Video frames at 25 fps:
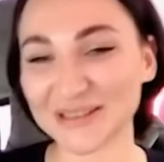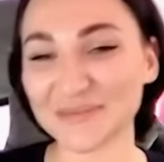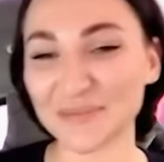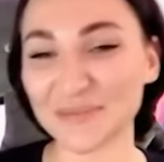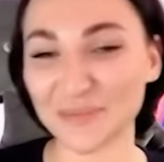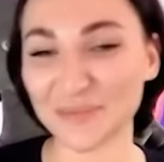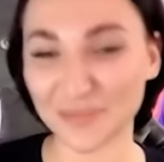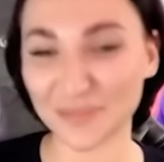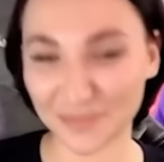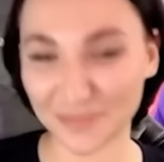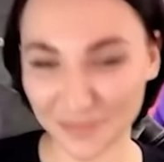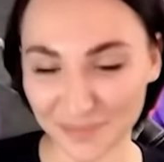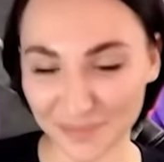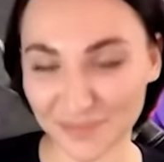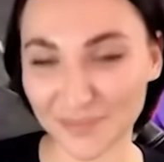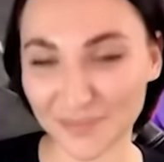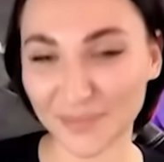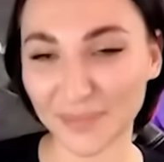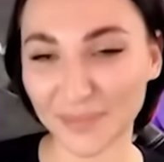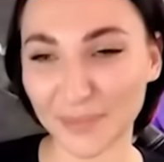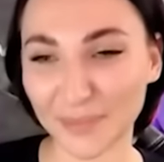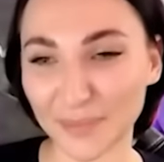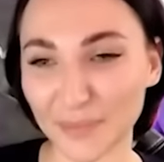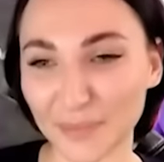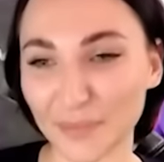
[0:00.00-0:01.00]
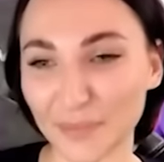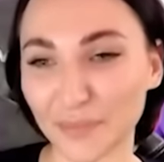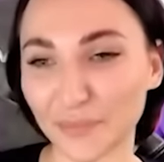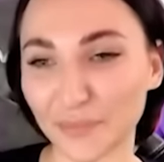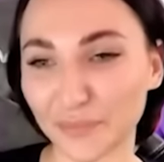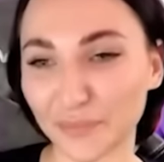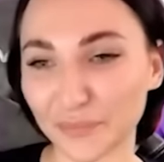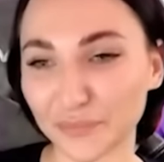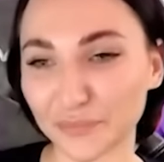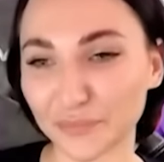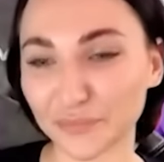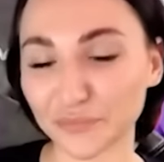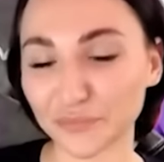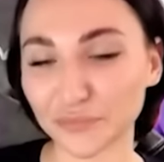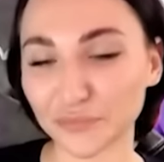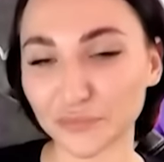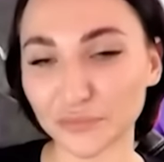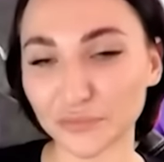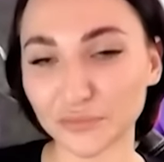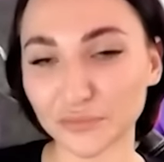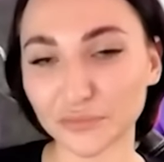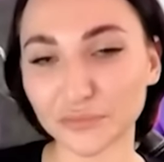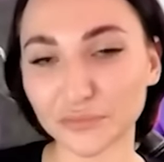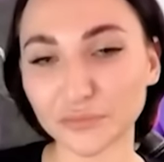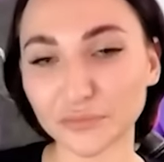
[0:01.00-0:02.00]

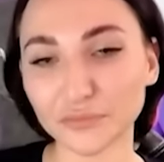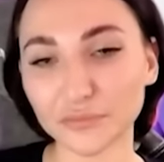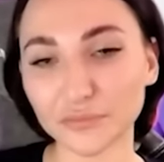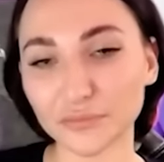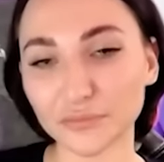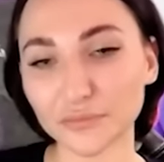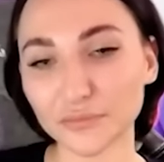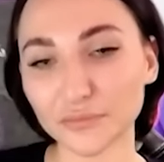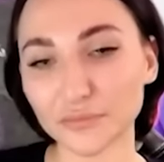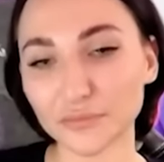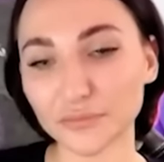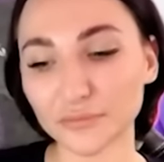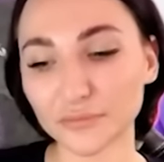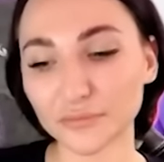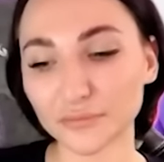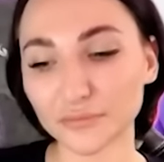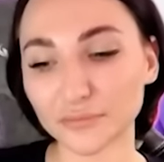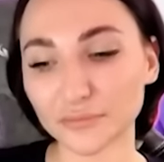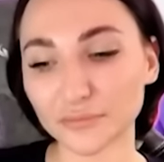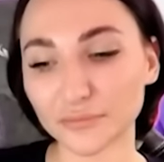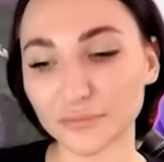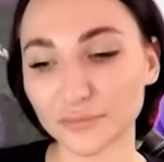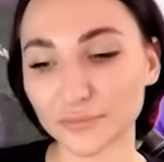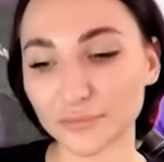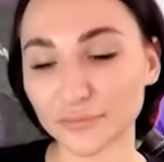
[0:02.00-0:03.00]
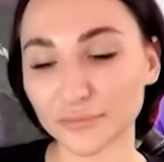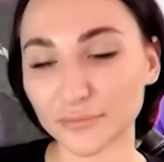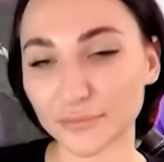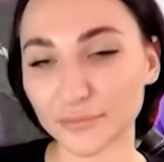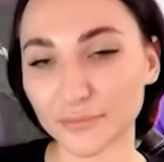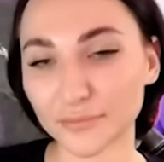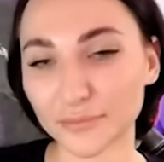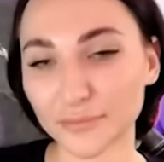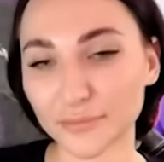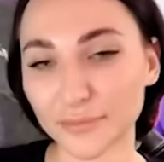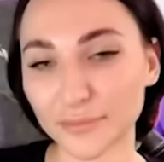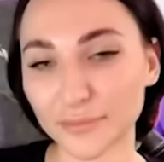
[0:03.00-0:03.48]
(not speaking)